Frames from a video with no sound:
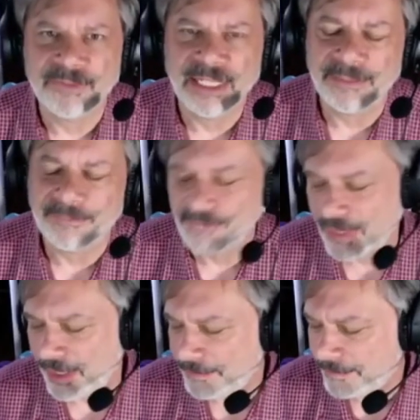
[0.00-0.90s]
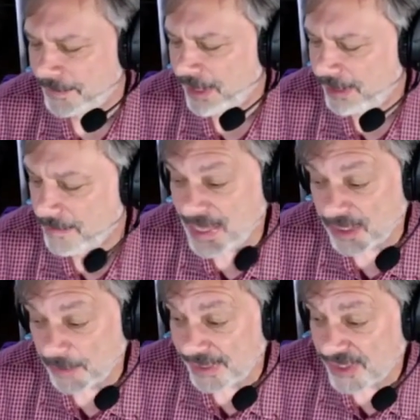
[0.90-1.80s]
Yeah. I may
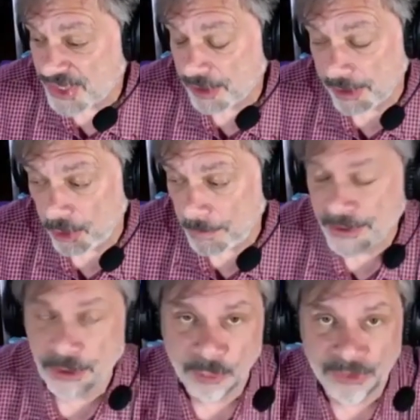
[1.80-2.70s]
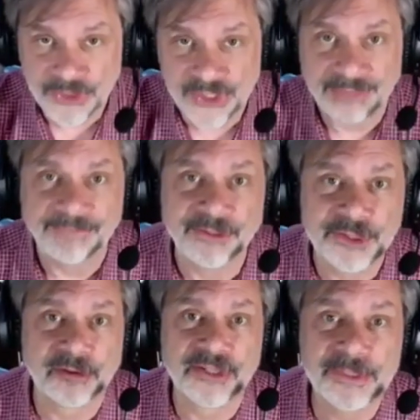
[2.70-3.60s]
not be this year. I hope to. We'll see. Fingers crossed.